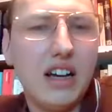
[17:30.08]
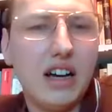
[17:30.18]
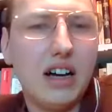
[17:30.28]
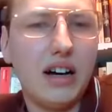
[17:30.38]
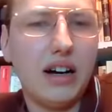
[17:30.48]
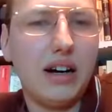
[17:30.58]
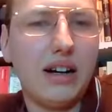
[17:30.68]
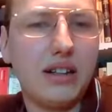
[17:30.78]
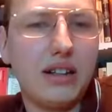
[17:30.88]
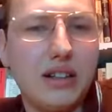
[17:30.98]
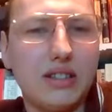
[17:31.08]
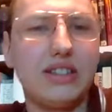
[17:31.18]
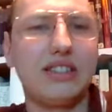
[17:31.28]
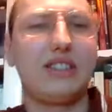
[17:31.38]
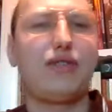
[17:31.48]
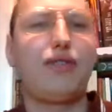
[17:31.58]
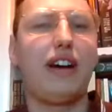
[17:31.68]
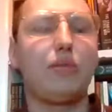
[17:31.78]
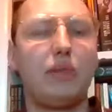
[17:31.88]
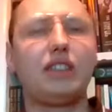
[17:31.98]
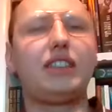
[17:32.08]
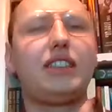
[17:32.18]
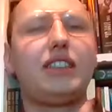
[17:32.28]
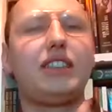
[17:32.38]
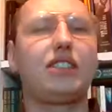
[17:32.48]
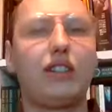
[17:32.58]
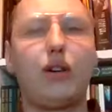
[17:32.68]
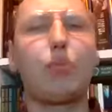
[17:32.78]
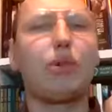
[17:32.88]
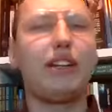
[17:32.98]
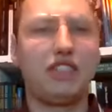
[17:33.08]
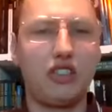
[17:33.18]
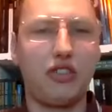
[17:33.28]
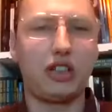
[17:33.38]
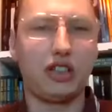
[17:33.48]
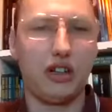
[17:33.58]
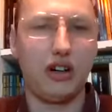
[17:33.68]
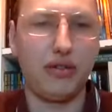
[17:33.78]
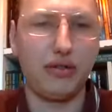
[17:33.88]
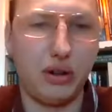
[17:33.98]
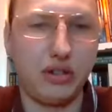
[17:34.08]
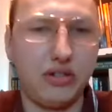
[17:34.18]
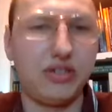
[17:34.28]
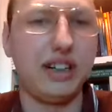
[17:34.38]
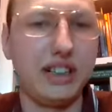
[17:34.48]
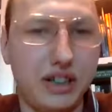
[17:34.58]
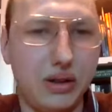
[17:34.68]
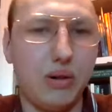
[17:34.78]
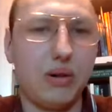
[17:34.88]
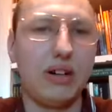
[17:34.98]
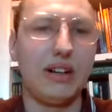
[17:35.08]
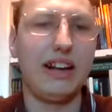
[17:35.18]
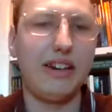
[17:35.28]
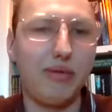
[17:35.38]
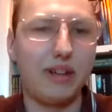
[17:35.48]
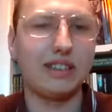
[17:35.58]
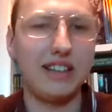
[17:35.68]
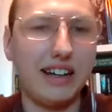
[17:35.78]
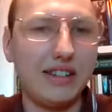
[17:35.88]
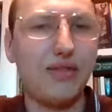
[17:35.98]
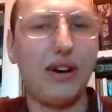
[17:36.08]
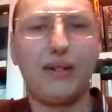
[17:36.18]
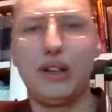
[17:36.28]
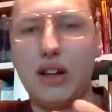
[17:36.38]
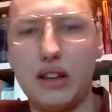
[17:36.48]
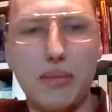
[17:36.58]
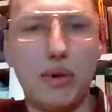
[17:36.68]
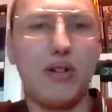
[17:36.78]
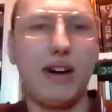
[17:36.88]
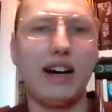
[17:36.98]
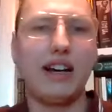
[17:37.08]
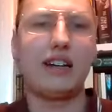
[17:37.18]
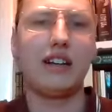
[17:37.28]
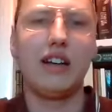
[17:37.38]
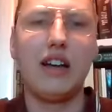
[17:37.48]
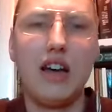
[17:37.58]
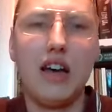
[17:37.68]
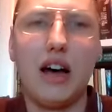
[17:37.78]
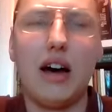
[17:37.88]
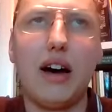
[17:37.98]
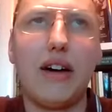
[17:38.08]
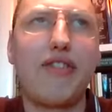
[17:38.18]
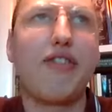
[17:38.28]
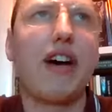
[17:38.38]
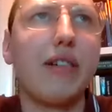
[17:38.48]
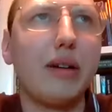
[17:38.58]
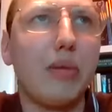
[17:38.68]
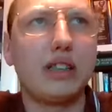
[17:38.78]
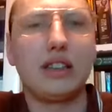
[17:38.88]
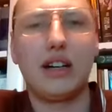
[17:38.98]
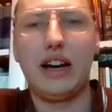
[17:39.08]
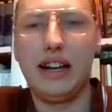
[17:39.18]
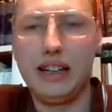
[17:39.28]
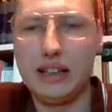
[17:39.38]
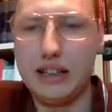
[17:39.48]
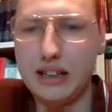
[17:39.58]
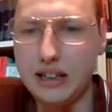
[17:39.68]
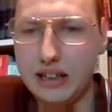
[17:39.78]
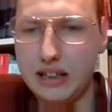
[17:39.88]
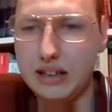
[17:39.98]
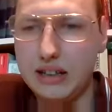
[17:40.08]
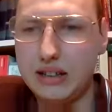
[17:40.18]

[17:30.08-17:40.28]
because it's very much still has the complete structure of your traditional left-wing sect, very undemocratic, very much like the